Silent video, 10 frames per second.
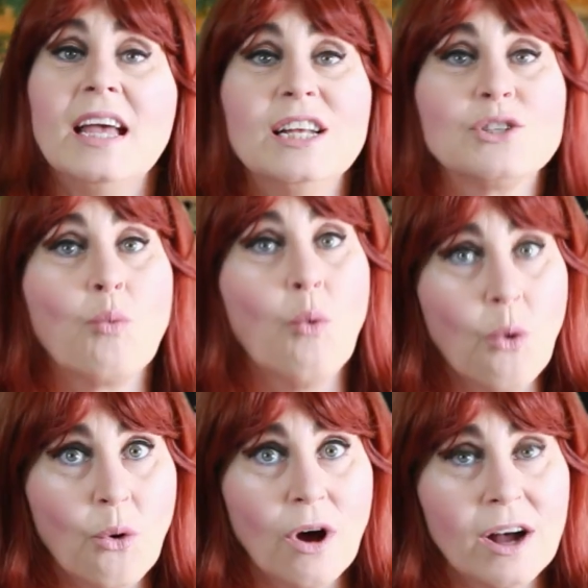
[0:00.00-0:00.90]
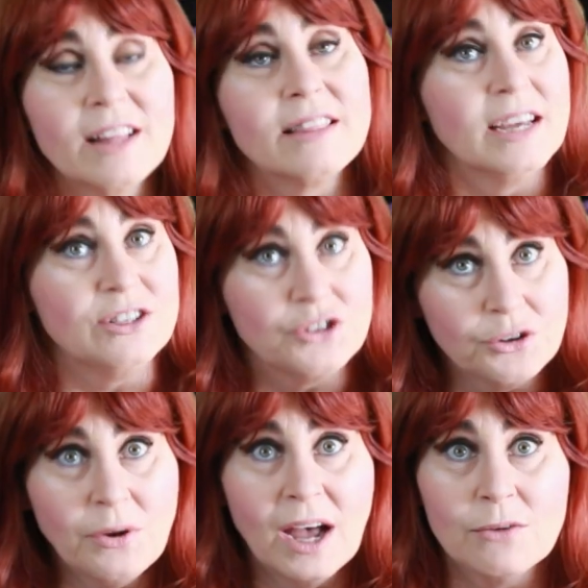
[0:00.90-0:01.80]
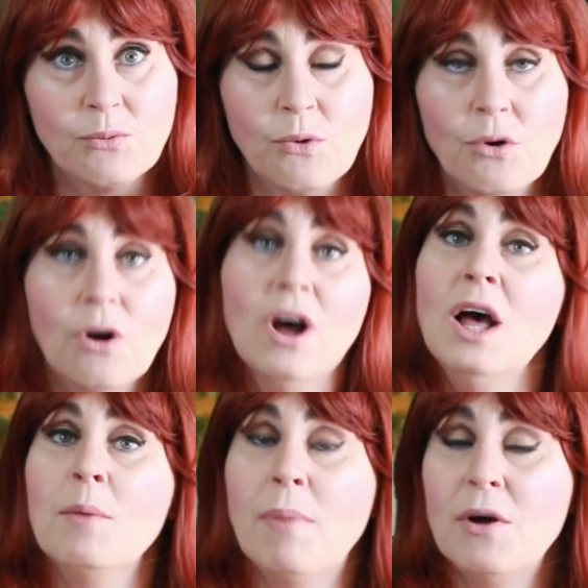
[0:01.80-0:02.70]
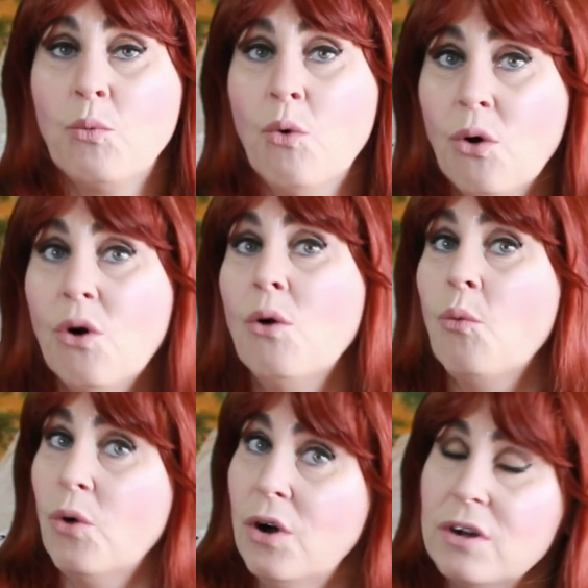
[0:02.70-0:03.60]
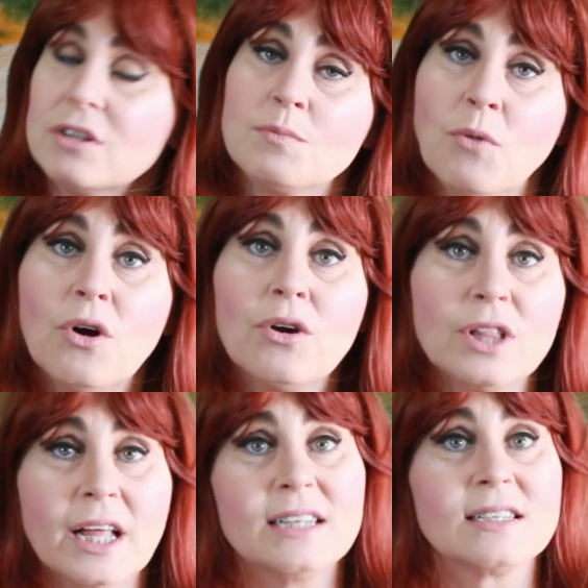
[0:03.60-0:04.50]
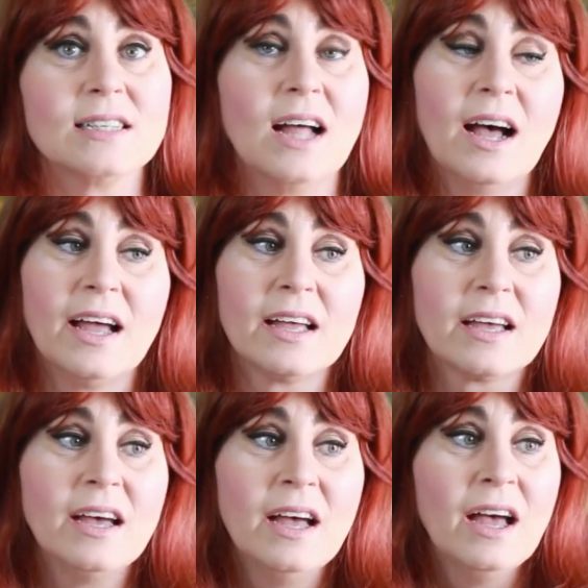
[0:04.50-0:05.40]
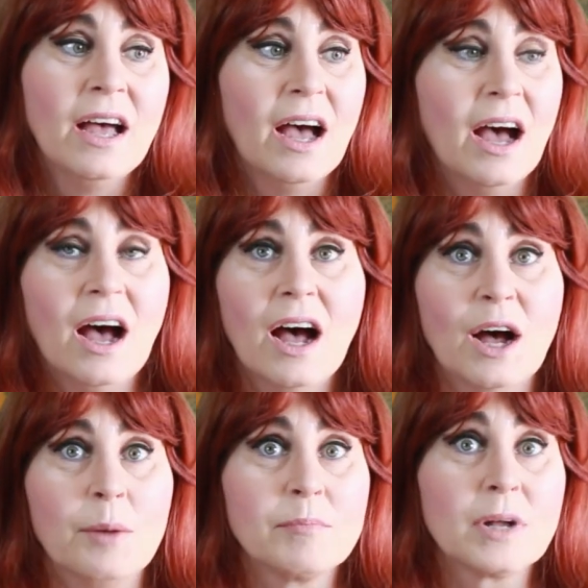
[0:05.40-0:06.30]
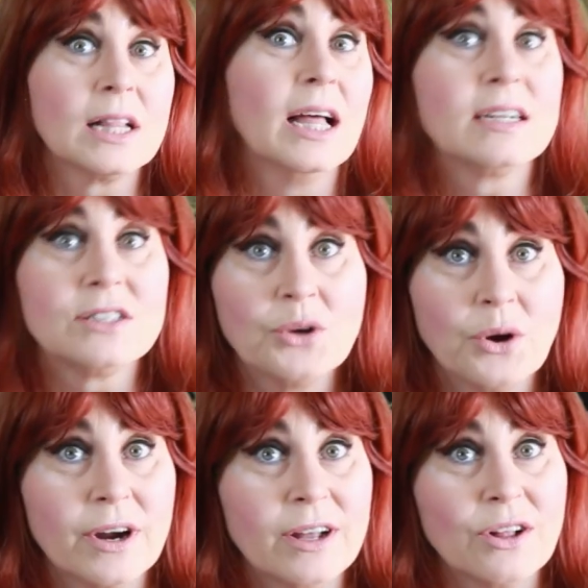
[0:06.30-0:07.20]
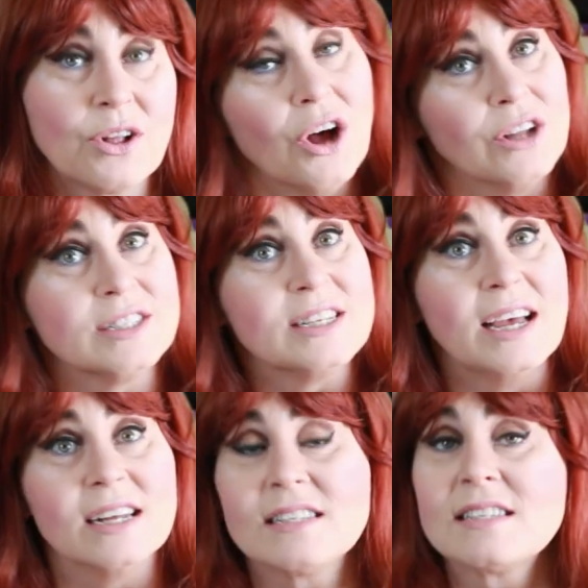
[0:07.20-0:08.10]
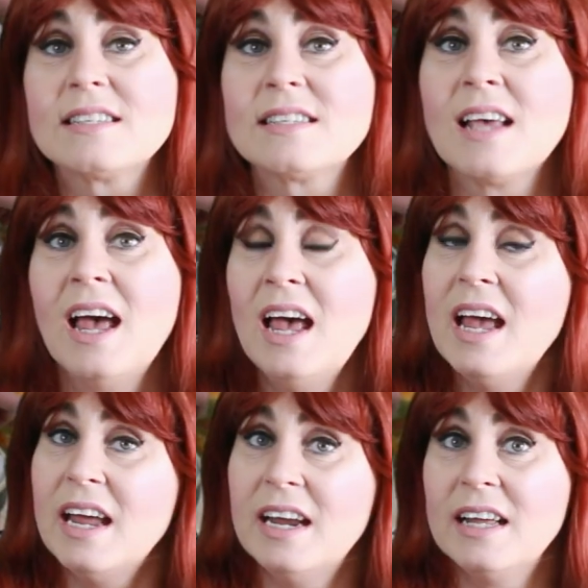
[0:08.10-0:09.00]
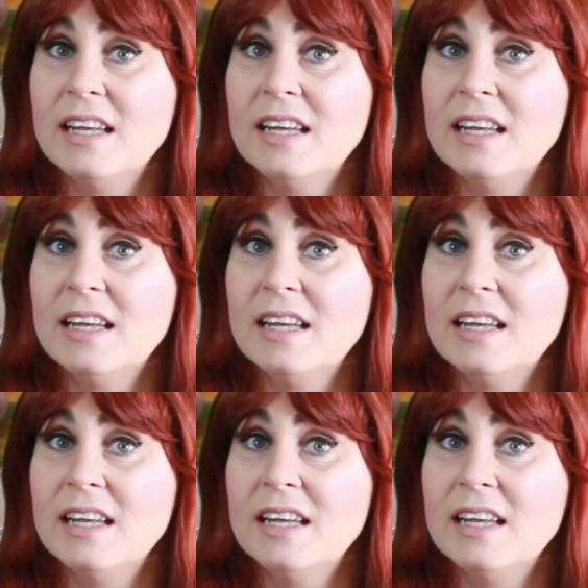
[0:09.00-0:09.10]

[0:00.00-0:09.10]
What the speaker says: is war. They do have war, but war works more or less like gladiatorial contests. It